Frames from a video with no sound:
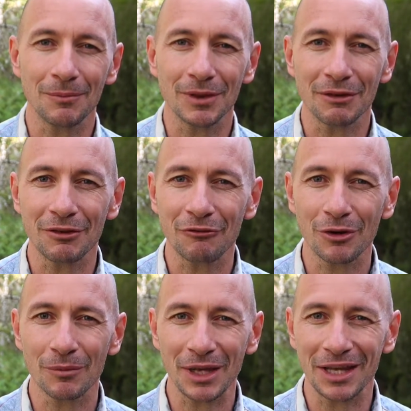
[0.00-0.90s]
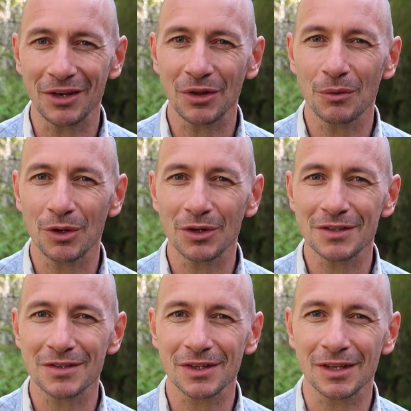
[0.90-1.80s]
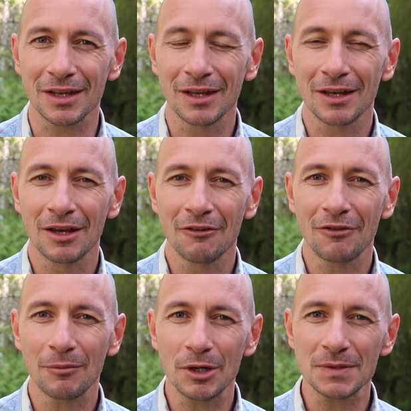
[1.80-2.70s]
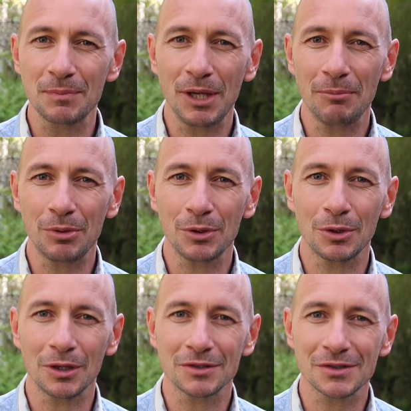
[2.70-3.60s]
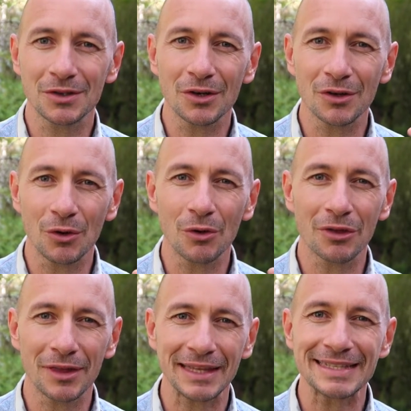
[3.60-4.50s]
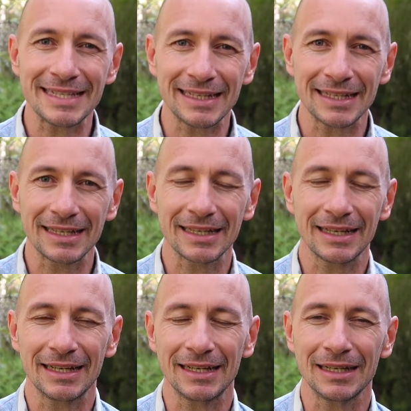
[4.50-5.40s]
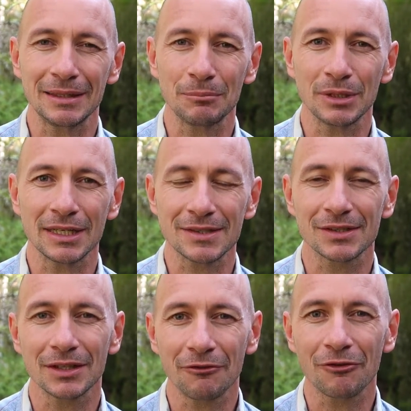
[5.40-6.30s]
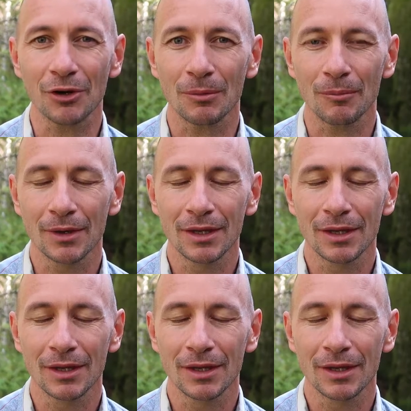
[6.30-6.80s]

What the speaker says: living from your head in the world is that for most people it's not an authentic place to live from.